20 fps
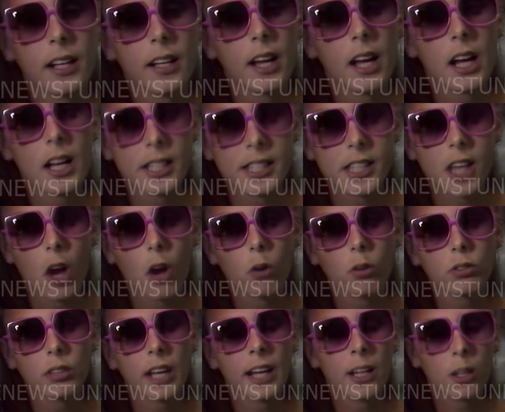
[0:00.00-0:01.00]
assault
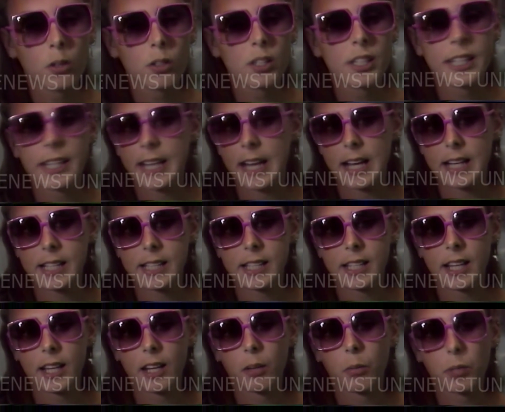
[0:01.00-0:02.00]
and goods in
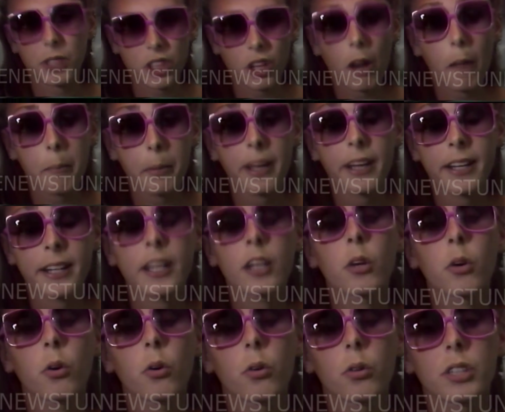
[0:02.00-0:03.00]
custody, which I beat in
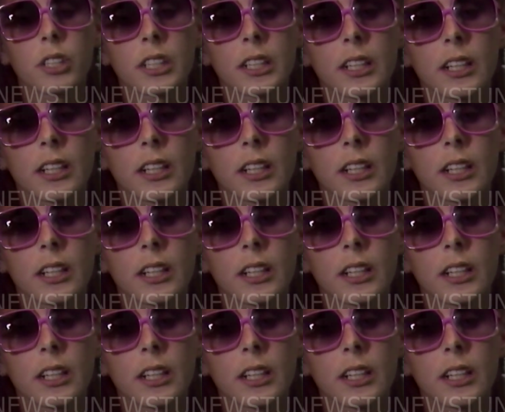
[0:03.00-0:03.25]
court.